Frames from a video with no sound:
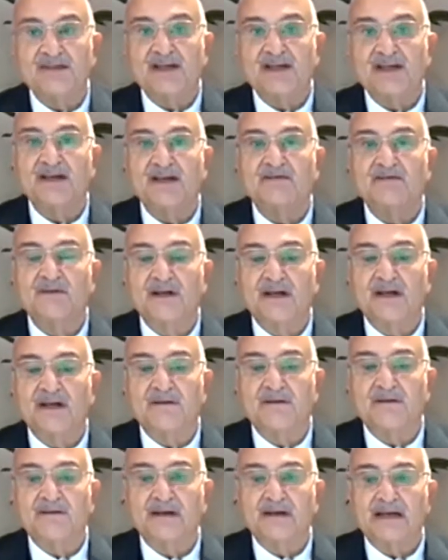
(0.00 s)
I
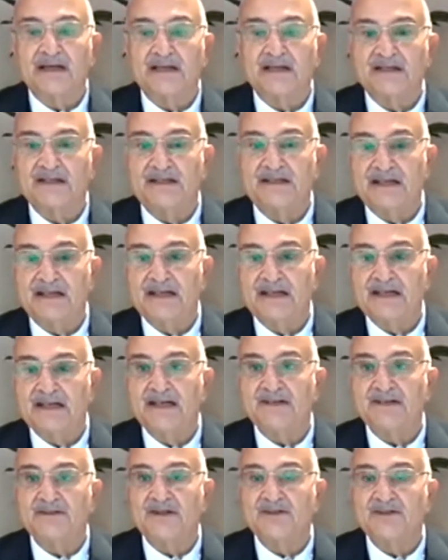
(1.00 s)
have headed
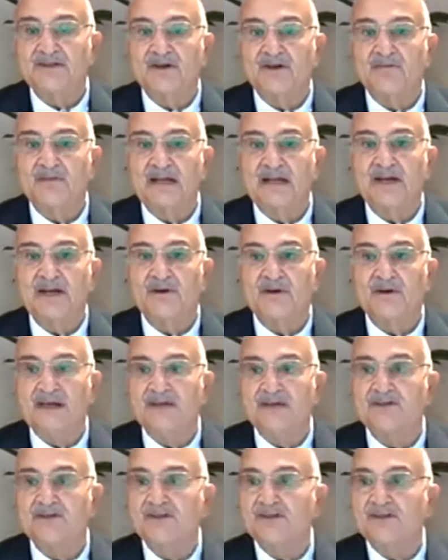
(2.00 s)
delegations on many
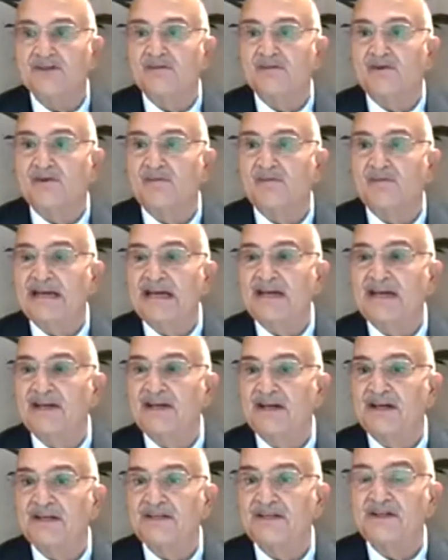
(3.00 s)
occasions over many
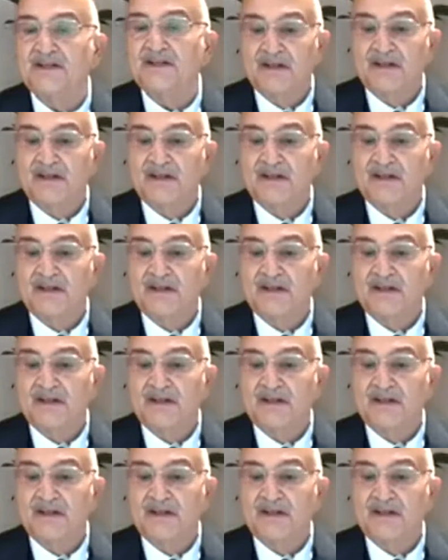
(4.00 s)
years